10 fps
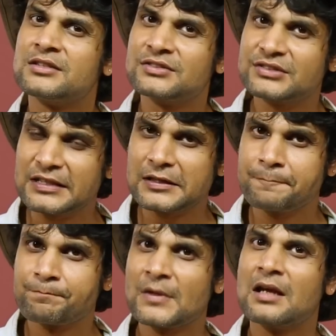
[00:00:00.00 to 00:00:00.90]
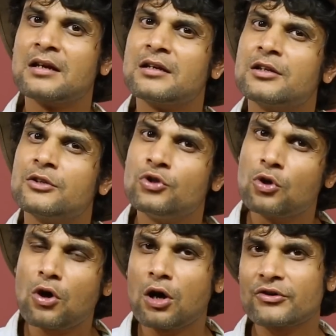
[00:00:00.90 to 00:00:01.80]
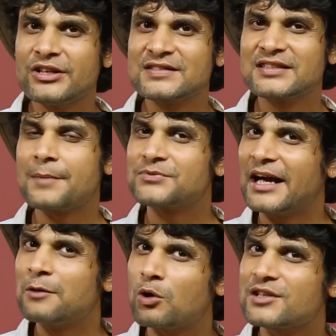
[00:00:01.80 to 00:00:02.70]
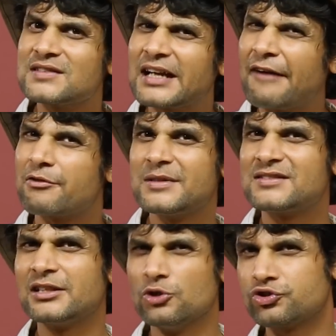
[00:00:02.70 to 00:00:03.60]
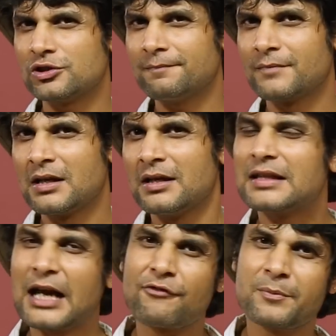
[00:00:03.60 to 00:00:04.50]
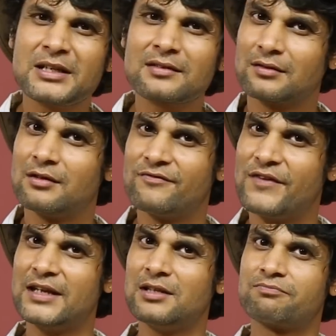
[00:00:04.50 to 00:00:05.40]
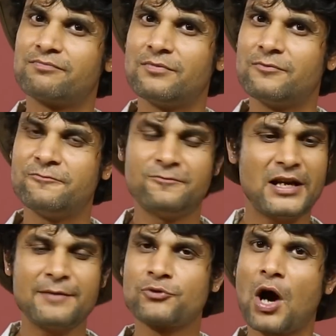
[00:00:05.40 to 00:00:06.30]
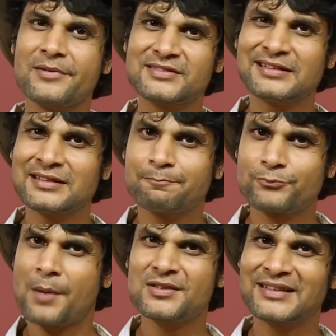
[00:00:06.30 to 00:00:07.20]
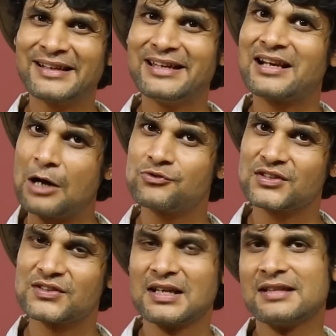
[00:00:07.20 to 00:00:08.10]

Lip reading: Still, no concrete steps. And what is the government solution? The government very promisingly announces